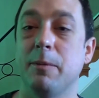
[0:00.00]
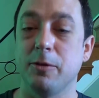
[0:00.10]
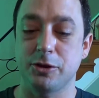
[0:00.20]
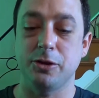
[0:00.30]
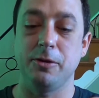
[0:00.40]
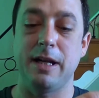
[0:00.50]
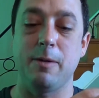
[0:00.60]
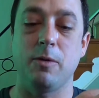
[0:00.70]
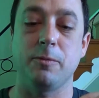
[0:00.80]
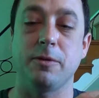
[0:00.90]
I'm going to show you
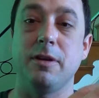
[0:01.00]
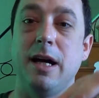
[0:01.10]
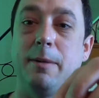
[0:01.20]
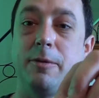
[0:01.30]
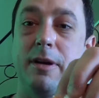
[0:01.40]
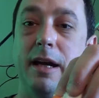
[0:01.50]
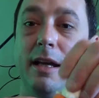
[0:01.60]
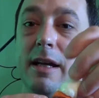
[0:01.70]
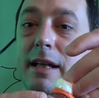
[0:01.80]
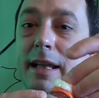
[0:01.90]
that one more time, okay?
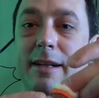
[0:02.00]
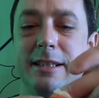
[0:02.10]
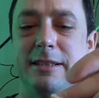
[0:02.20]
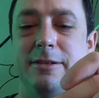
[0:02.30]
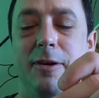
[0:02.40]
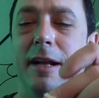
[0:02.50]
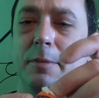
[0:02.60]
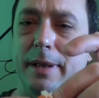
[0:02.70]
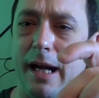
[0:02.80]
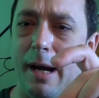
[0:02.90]
Now this don't have to
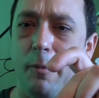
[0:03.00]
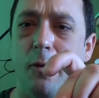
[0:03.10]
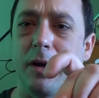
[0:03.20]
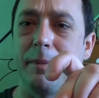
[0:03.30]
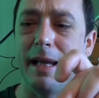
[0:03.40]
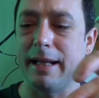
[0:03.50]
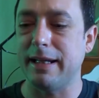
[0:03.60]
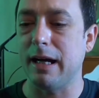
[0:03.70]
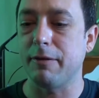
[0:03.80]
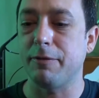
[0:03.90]
be a cotton ball, it could be any
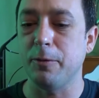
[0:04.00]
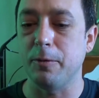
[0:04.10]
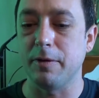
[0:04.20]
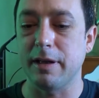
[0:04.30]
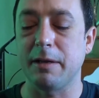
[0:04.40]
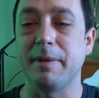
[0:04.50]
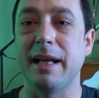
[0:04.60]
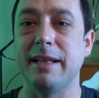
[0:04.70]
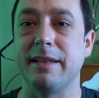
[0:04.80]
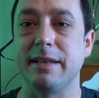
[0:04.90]
kind of food. It could be
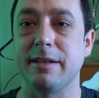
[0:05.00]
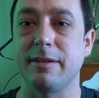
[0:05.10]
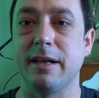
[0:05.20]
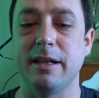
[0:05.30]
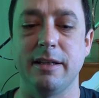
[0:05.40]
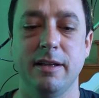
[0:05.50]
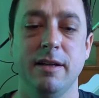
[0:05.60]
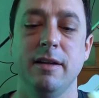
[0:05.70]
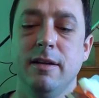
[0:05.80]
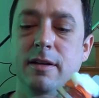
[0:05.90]
anything, okay?
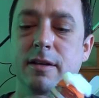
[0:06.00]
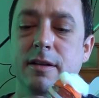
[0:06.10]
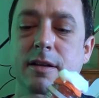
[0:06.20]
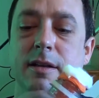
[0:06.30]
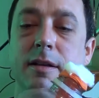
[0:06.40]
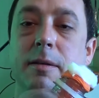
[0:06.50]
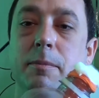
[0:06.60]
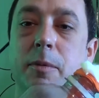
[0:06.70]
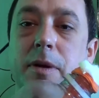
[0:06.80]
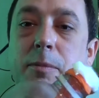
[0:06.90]

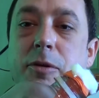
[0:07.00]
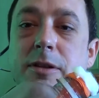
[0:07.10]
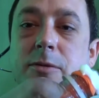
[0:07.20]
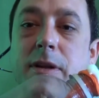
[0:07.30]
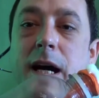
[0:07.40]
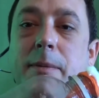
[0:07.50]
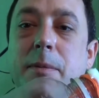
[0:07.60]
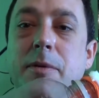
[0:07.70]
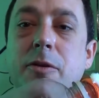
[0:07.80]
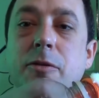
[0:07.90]
But when you press on the
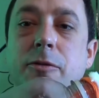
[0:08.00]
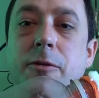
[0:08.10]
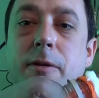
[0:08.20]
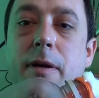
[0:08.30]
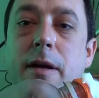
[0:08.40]
Heimlich Maneuver,